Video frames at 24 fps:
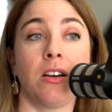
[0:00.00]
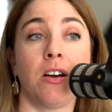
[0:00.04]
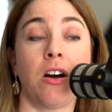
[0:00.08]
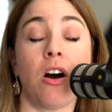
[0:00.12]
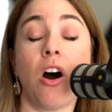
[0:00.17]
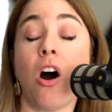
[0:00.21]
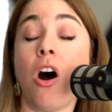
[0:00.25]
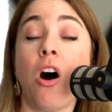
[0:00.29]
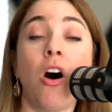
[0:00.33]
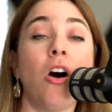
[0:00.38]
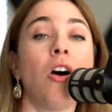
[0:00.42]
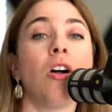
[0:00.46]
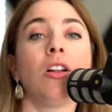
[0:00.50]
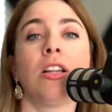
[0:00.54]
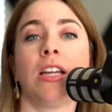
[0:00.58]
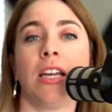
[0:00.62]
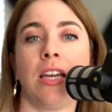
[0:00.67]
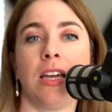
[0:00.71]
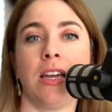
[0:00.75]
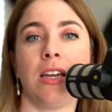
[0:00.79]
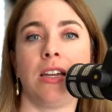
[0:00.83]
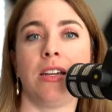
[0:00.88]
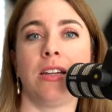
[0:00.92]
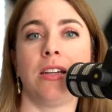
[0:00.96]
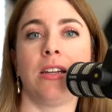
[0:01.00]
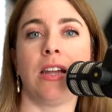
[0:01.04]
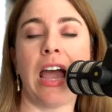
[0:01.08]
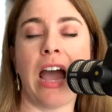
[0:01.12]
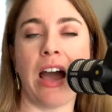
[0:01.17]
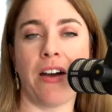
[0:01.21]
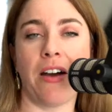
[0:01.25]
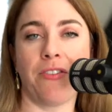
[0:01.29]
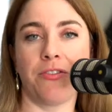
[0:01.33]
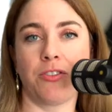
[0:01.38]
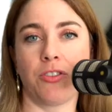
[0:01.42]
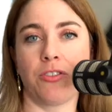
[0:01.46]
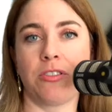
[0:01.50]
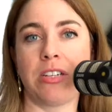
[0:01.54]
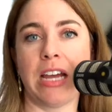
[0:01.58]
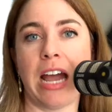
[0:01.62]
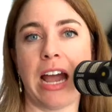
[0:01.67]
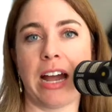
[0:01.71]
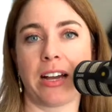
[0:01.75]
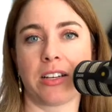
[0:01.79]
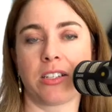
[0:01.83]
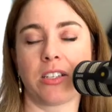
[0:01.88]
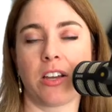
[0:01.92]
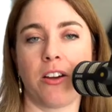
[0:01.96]
all in after
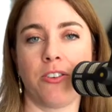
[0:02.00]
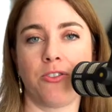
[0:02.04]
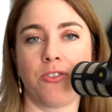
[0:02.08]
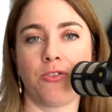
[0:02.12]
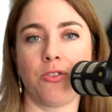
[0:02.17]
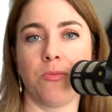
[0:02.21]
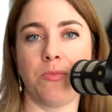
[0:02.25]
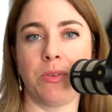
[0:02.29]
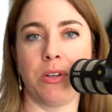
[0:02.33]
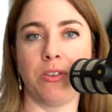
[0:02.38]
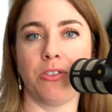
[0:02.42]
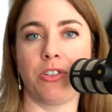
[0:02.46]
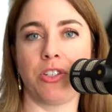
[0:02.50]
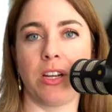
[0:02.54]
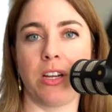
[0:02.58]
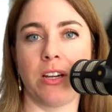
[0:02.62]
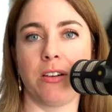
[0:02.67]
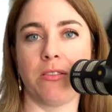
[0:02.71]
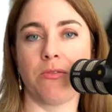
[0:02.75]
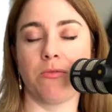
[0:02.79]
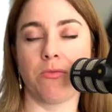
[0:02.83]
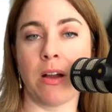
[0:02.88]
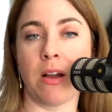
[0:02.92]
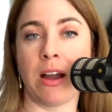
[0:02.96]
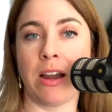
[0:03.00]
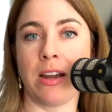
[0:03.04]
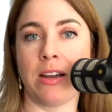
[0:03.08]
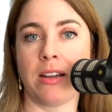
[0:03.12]
tax contribution, right?